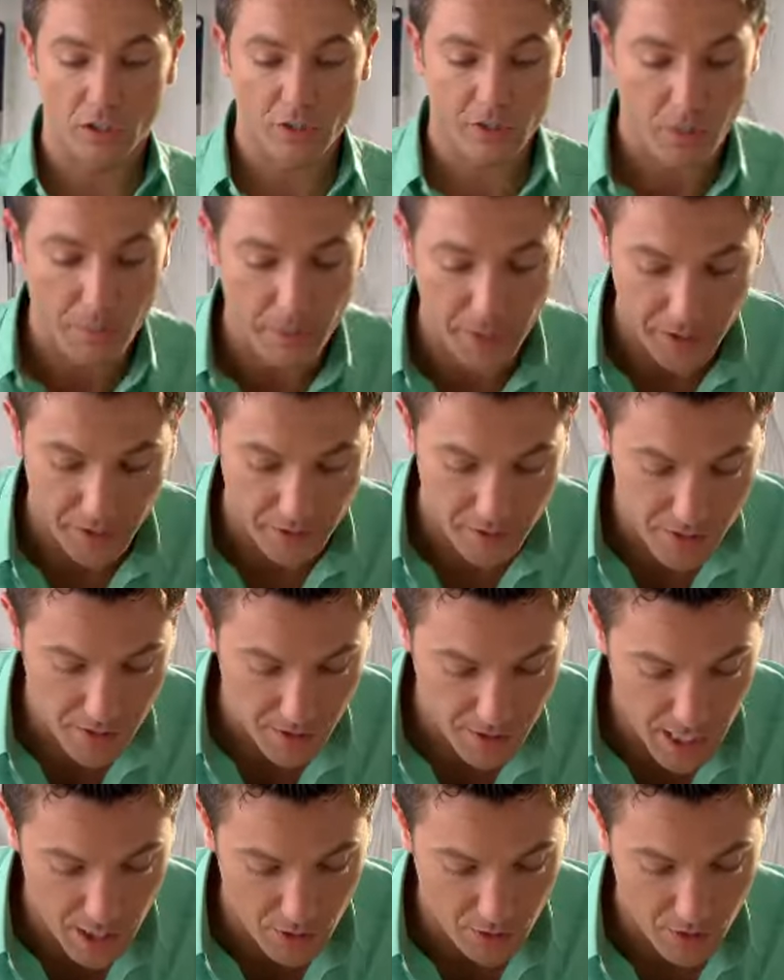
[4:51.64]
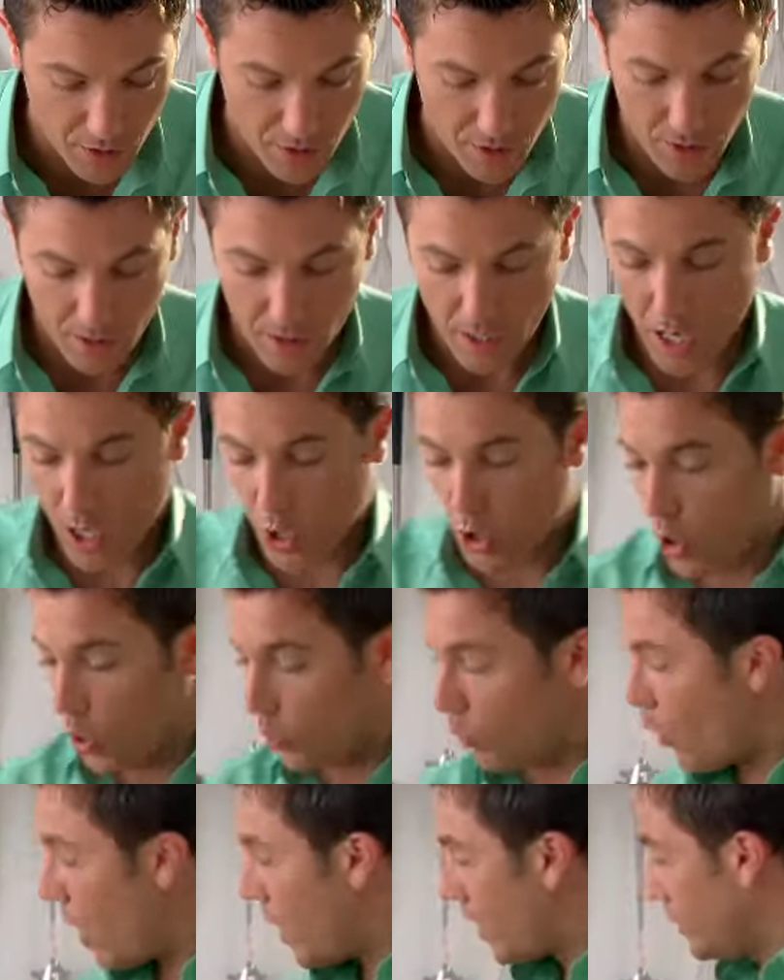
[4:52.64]
on top. Now, I got
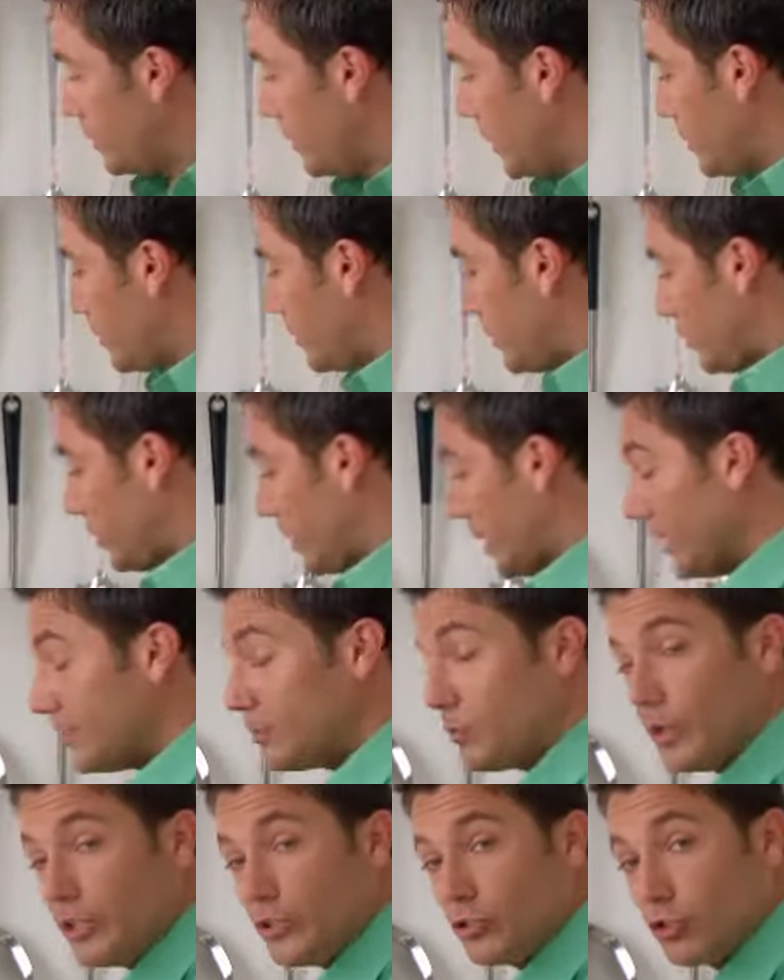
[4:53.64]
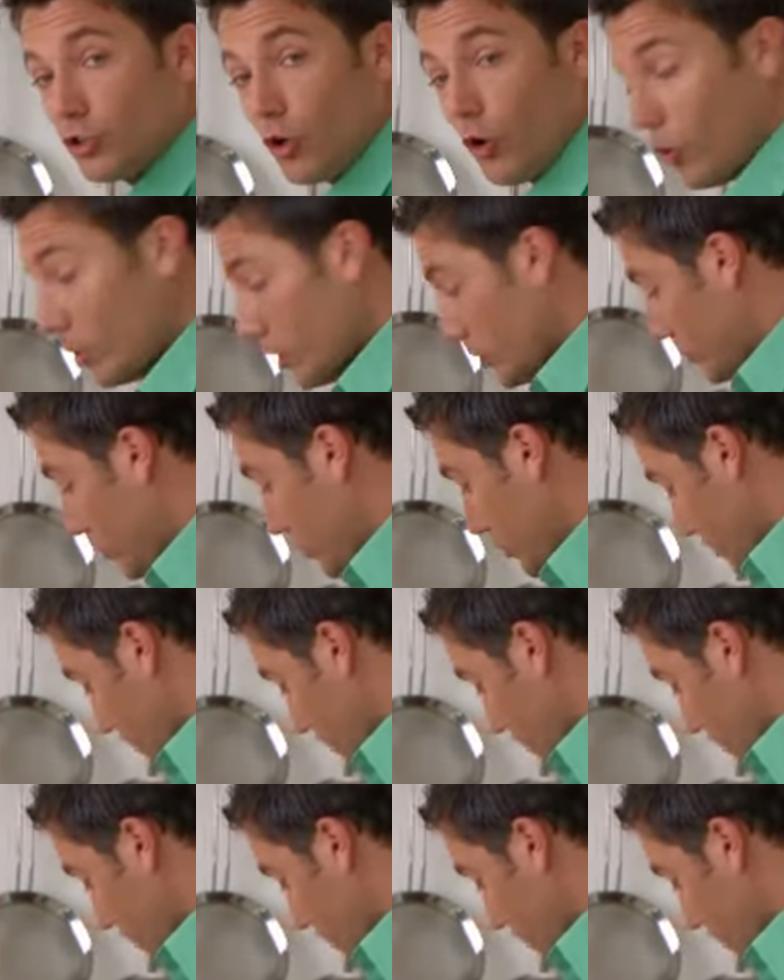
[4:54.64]
one that is been soaked